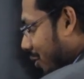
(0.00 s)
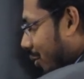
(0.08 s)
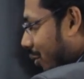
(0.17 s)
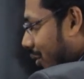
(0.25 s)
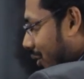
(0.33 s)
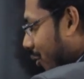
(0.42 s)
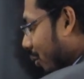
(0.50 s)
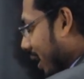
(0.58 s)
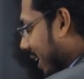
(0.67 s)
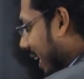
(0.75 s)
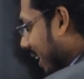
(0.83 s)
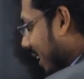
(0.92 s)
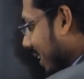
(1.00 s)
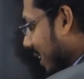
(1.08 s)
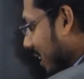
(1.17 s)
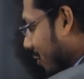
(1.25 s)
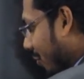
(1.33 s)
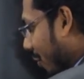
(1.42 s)
So you will get
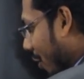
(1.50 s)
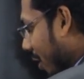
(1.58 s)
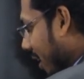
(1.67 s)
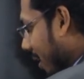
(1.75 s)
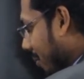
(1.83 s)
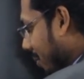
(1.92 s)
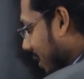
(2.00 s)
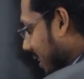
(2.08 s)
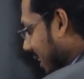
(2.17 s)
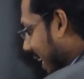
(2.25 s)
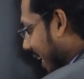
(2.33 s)
this 4 numbers